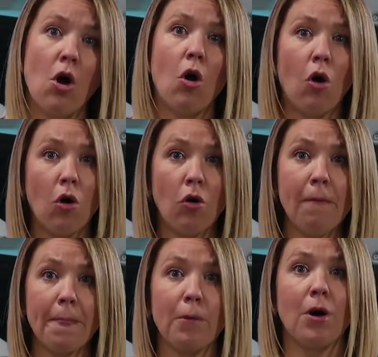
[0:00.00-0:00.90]

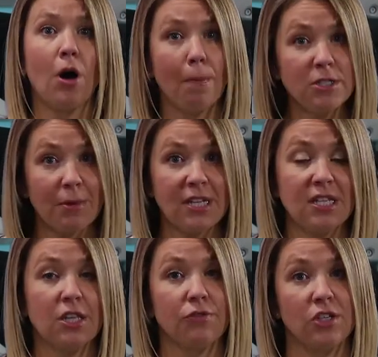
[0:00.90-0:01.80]
all while
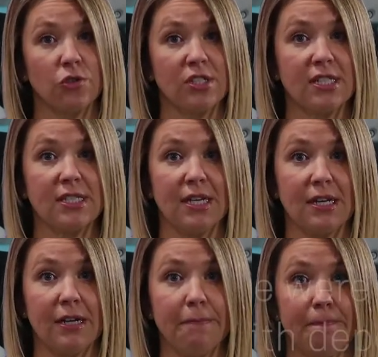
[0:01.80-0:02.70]
optimizing the resources
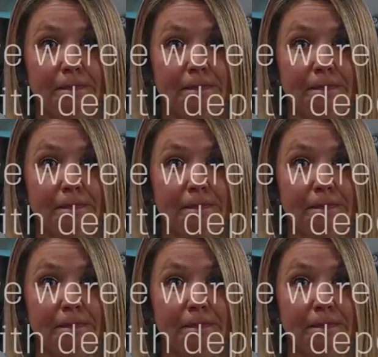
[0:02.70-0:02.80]
needed.